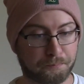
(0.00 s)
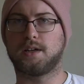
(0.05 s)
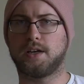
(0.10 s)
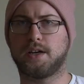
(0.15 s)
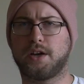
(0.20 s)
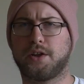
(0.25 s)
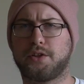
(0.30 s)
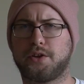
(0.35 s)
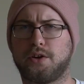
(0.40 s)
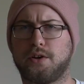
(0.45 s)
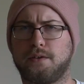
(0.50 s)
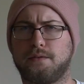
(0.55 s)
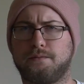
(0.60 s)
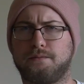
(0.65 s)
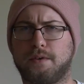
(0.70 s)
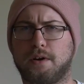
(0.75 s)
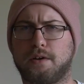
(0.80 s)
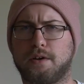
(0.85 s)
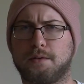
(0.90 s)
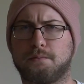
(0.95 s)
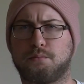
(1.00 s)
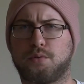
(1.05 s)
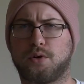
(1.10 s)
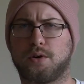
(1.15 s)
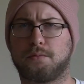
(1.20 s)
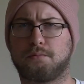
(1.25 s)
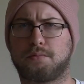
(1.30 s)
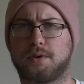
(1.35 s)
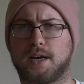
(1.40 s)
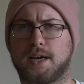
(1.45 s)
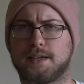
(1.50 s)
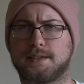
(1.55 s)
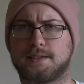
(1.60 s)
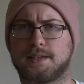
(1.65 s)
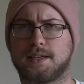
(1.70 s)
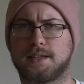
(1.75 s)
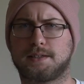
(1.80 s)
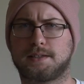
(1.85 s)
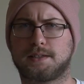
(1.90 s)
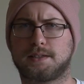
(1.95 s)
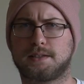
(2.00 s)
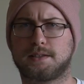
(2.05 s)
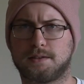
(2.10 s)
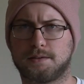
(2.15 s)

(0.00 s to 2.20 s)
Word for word: Another very important process,